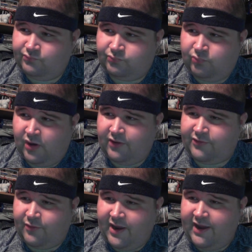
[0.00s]
what else
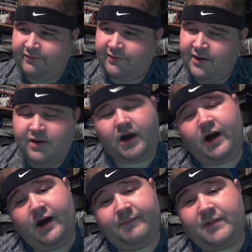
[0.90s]
do I have?
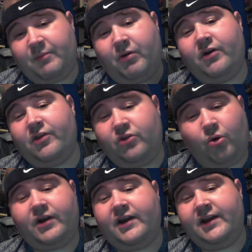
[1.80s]
I'm part of the
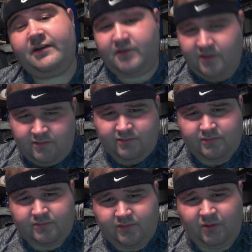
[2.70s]
Dorkening.
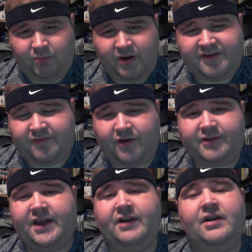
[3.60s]
A little brain
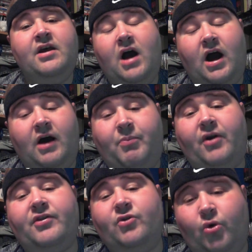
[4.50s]
fart there.
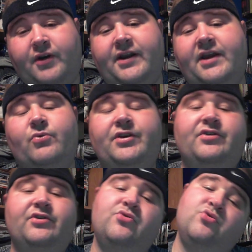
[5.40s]
Part of the Dorkening, we
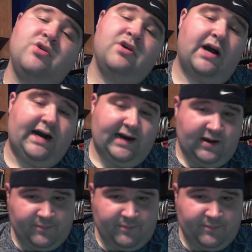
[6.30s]
do, what